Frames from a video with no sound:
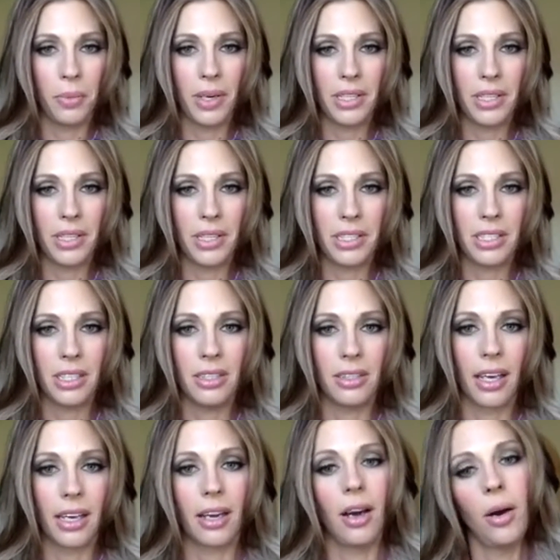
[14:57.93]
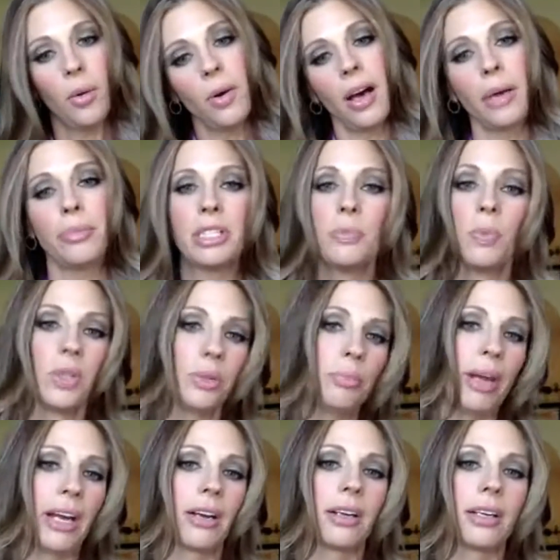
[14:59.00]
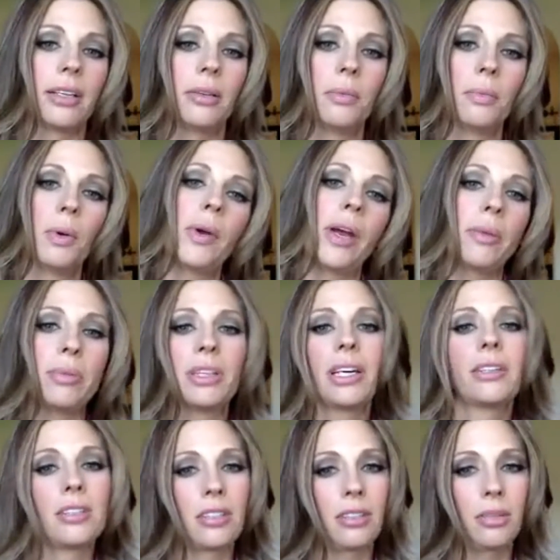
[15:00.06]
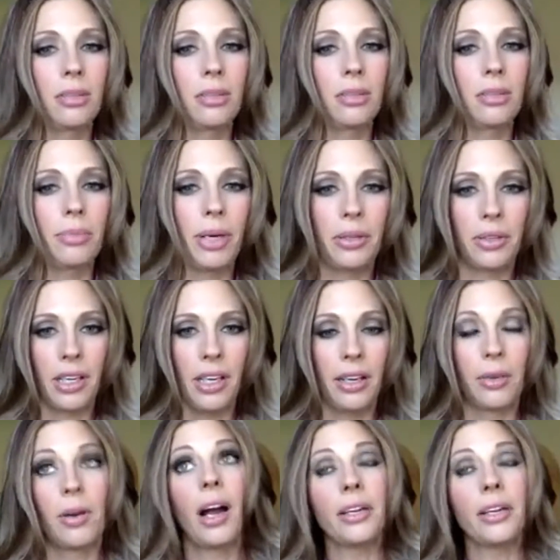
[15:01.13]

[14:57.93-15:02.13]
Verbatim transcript: It wasn't like, oh, well, I'm a room parent. Okay, but that's still about your kid. Or